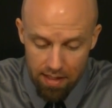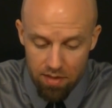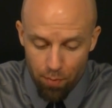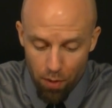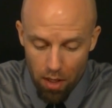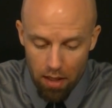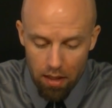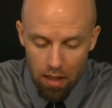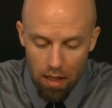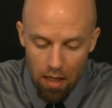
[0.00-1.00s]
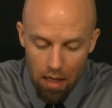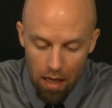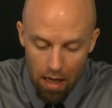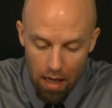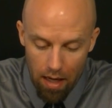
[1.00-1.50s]
His book
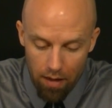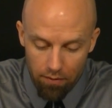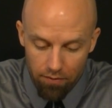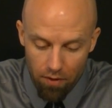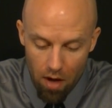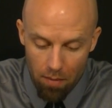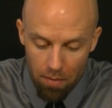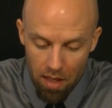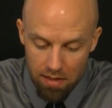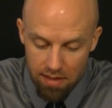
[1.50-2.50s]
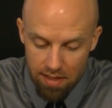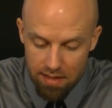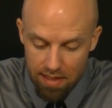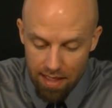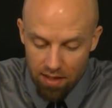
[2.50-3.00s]
from
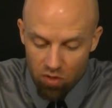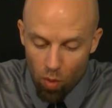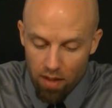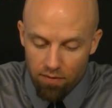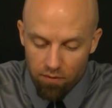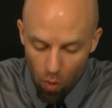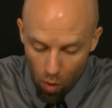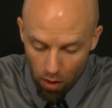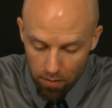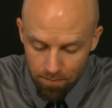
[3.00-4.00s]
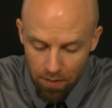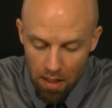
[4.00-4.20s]
1624